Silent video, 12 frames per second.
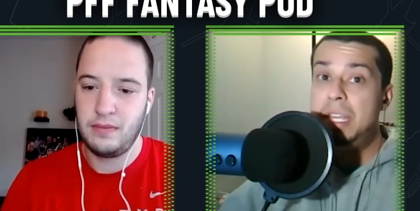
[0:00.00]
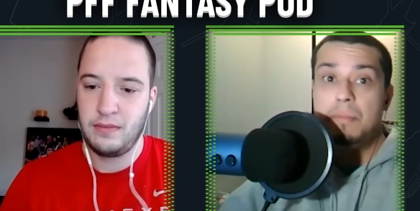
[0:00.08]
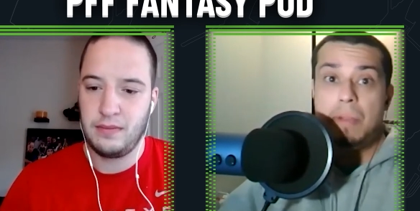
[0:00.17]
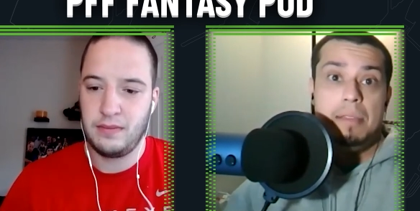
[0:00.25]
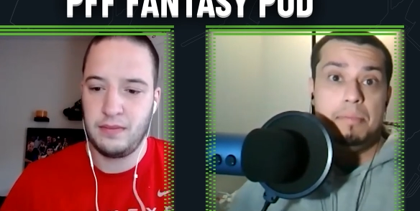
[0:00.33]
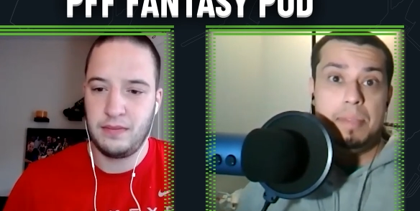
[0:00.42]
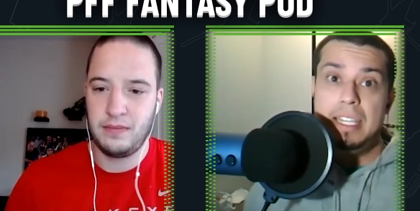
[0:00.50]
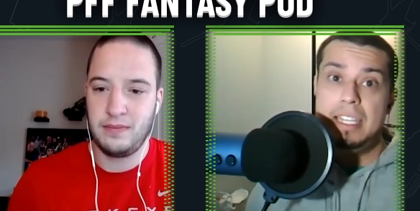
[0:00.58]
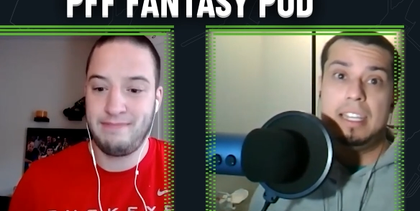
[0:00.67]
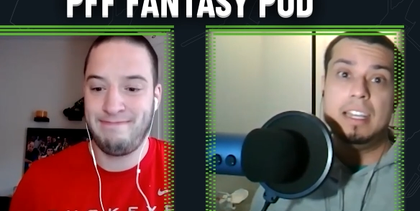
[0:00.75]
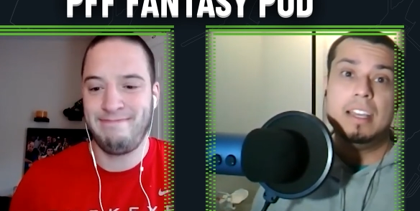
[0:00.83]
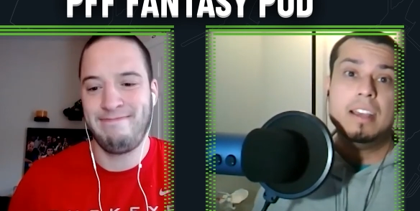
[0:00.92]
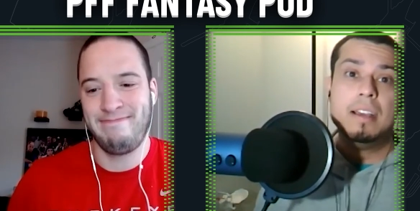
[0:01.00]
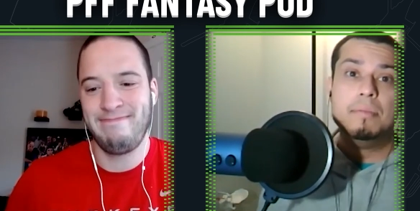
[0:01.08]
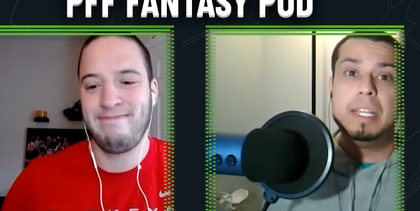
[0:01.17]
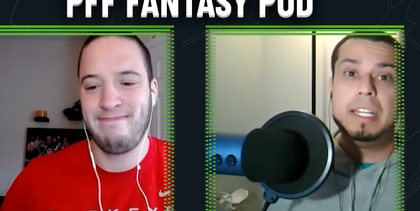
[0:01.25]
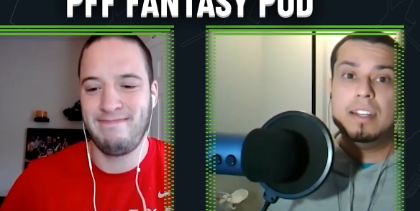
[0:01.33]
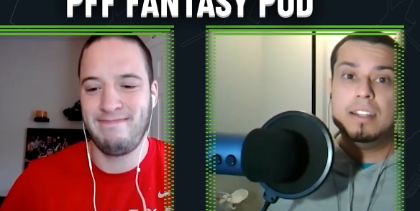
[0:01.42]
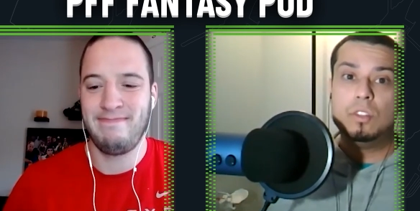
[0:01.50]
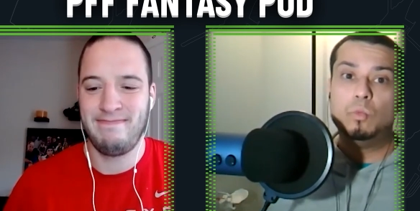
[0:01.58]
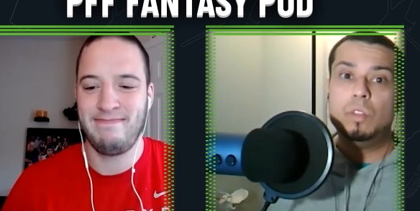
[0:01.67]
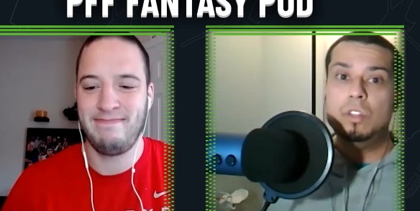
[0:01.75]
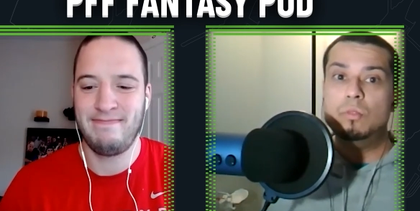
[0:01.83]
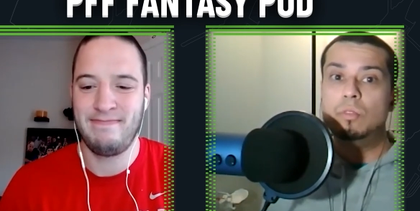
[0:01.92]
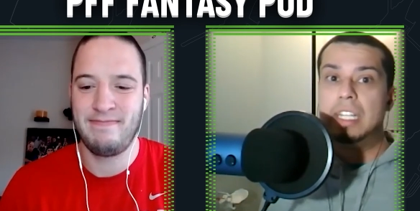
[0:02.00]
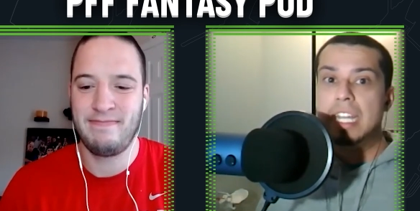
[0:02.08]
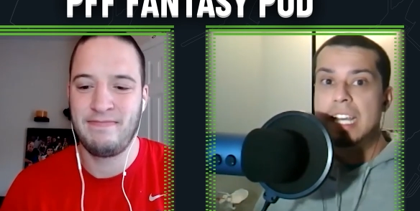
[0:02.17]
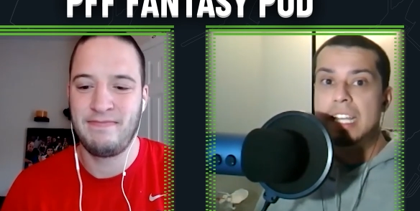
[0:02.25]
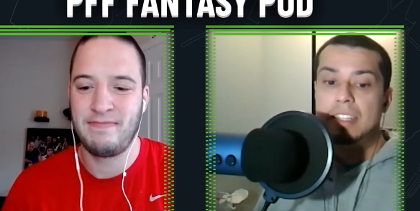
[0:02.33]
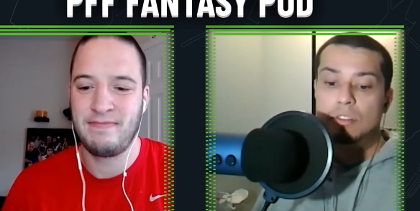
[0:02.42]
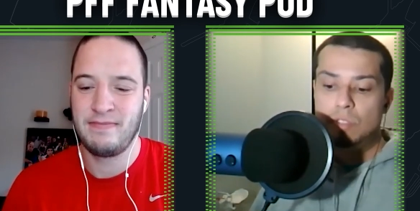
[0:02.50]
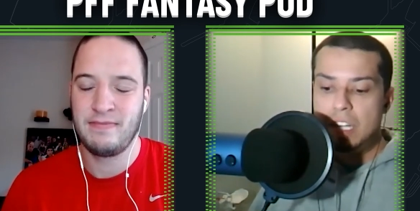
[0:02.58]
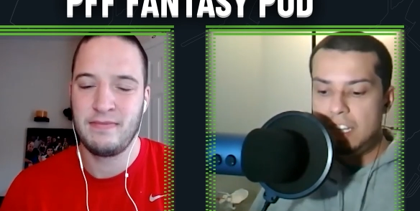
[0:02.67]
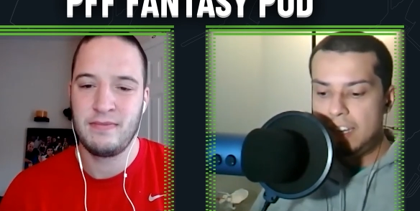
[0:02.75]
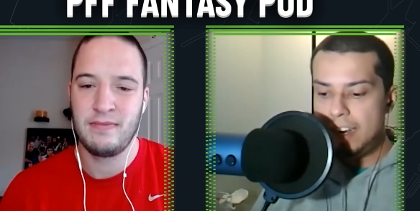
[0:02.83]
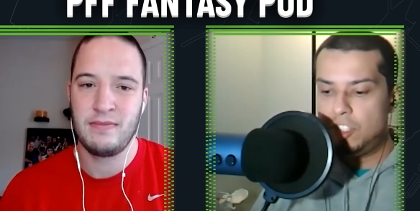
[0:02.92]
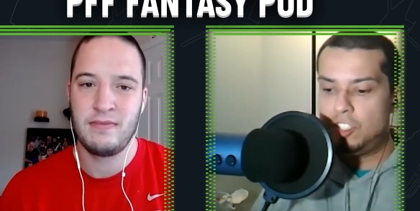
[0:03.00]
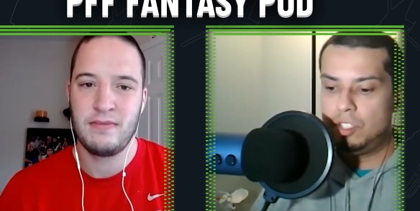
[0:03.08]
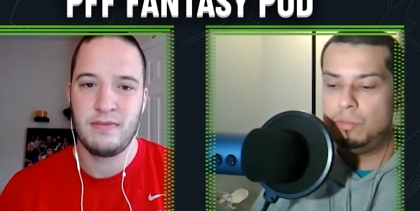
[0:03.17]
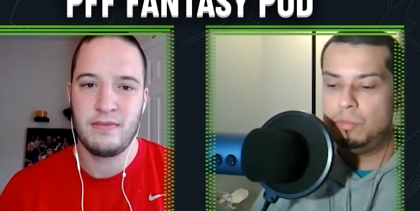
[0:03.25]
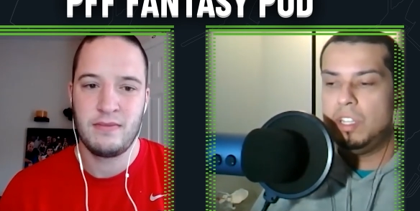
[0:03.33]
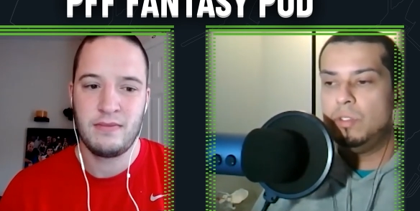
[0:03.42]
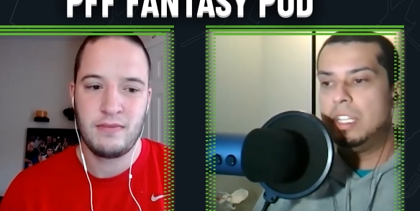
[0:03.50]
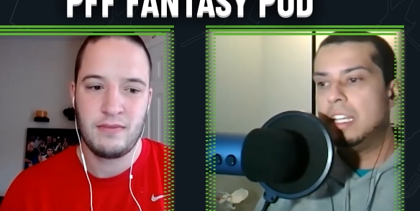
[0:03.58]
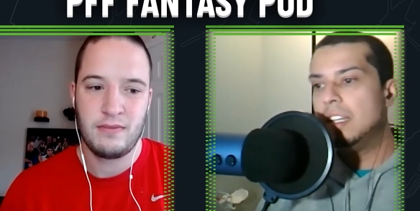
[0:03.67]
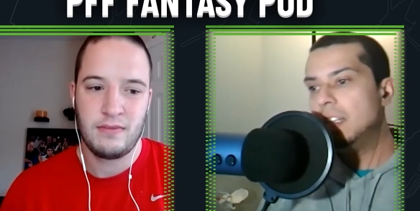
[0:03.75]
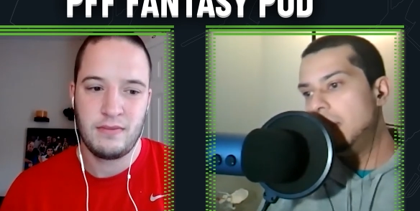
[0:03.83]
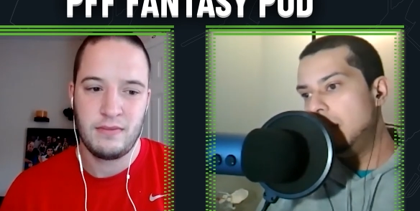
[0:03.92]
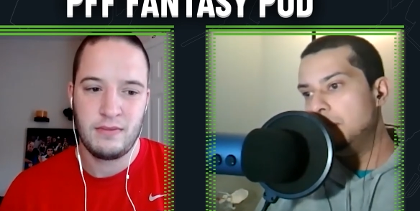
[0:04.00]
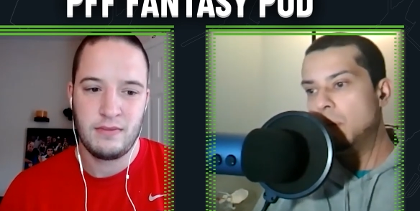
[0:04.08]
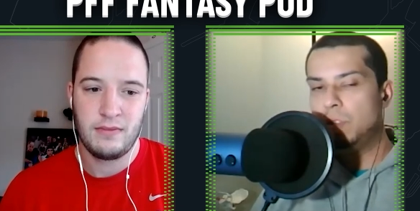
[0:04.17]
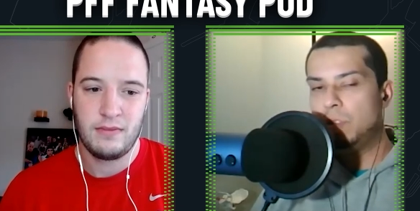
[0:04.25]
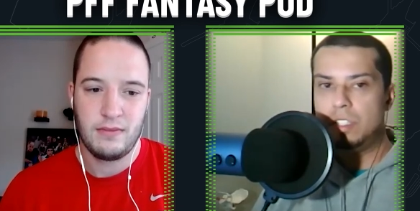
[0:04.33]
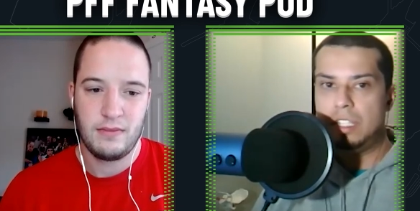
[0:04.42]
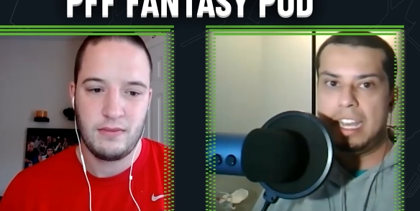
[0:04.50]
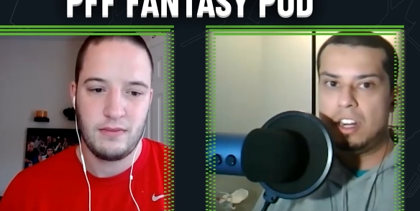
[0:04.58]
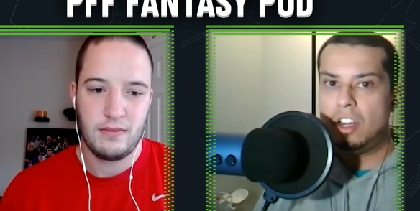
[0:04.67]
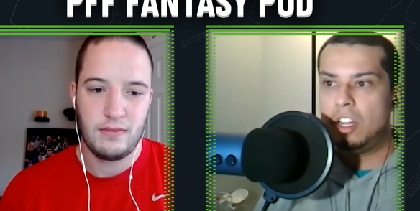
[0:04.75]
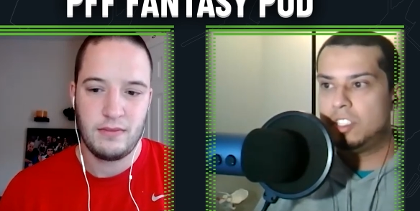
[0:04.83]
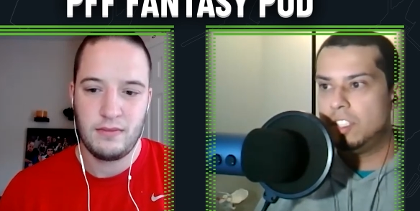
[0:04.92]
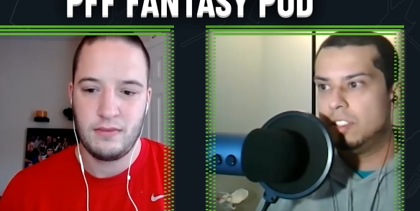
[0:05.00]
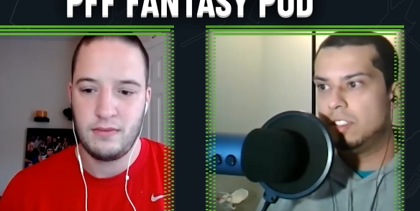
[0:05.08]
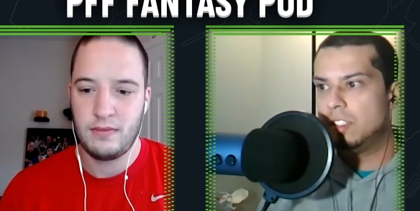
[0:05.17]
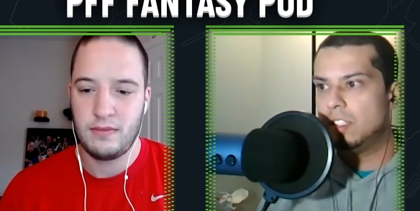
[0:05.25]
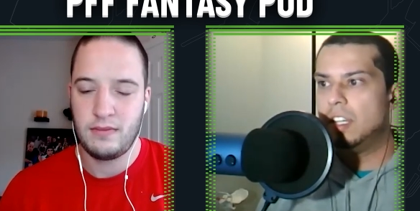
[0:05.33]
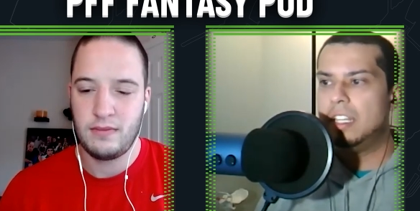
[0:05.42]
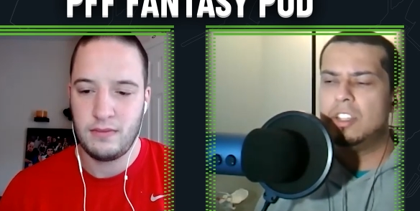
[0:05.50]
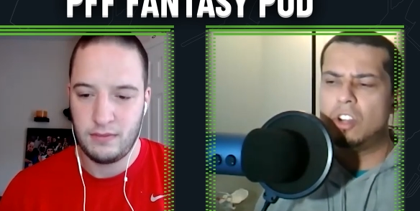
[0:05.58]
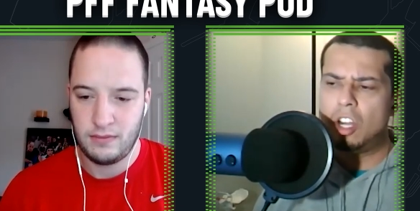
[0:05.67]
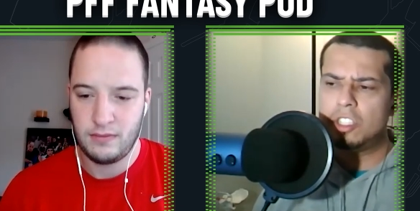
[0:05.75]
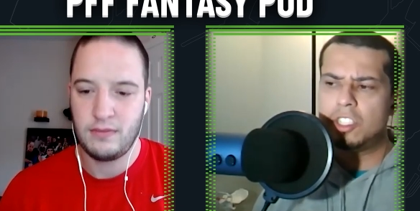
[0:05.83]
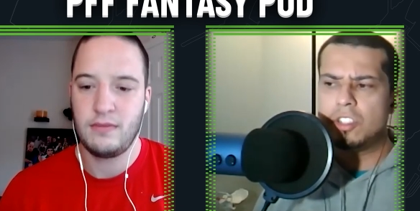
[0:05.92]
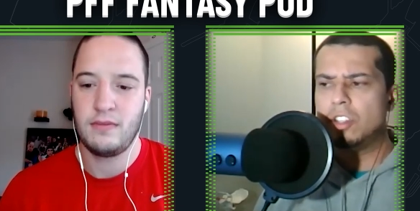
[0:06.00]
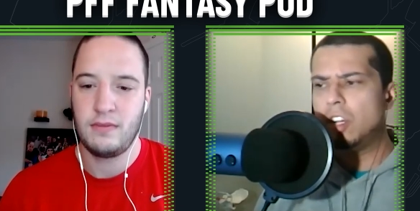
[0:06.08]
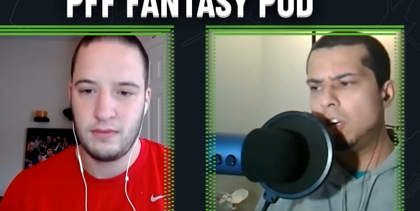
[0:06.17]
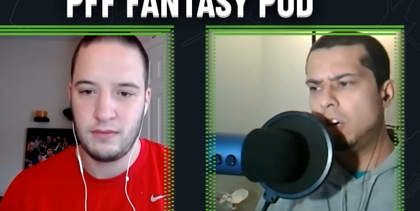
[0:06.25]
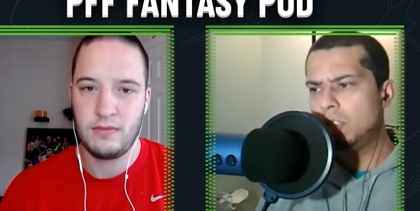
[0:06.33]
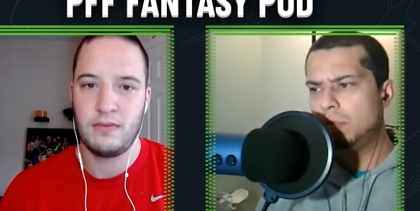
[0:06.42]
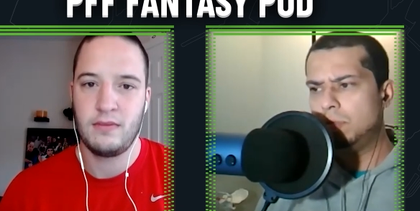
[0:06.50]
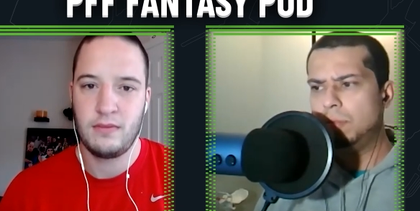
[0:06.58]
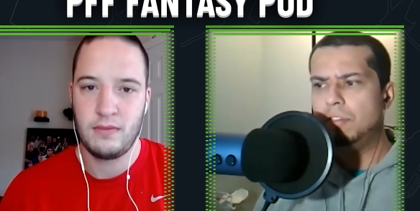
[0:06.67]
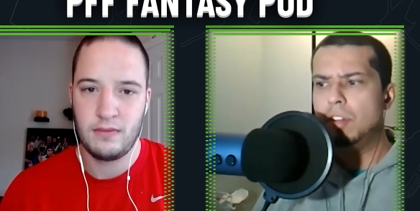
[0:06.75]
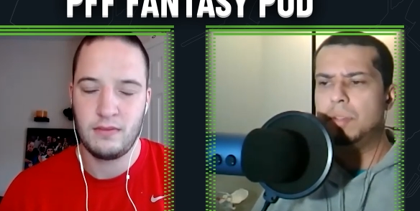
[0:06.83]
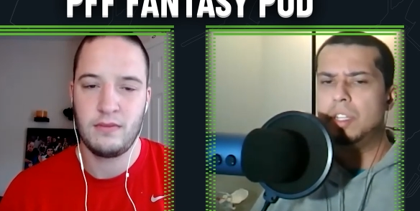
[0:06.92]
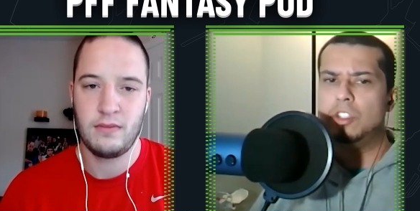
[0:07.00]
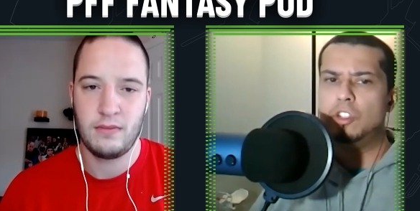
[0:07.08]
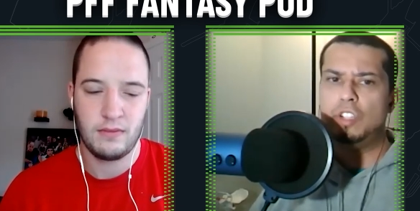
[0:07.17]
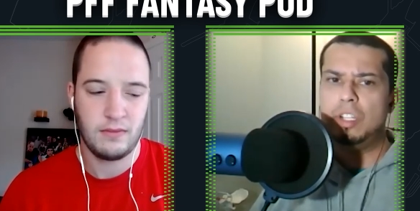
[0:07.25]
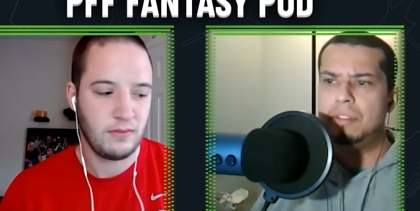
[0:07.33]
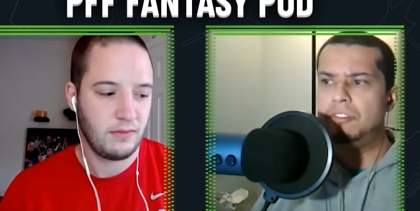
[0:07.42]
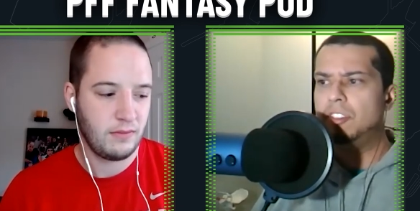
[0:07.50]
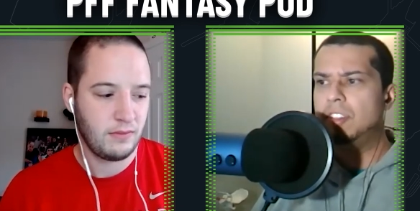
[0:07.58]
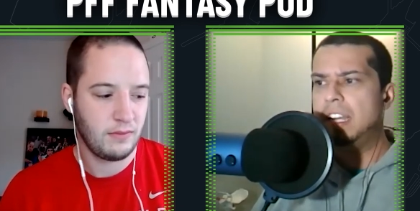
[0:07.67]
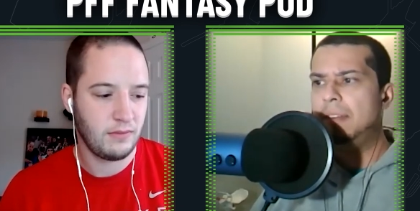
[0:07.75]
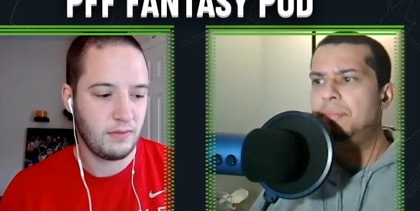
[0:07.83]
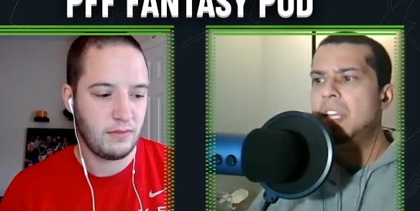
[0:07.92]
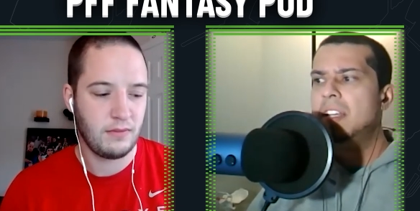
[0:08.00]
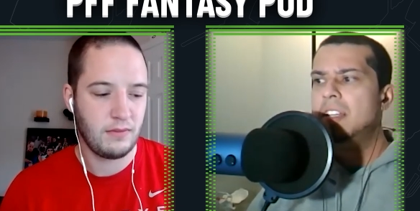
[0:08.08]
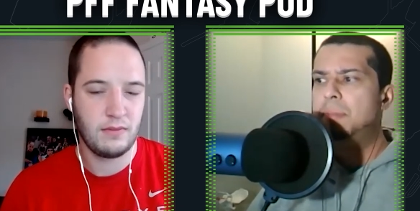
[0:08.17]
Speaker 1: He might be because when you get radiation, when you get chemo, which he had Hodgkin's, uh, either Hodgkin's or non-Hodgkin's lymphoma, and the treatment for that,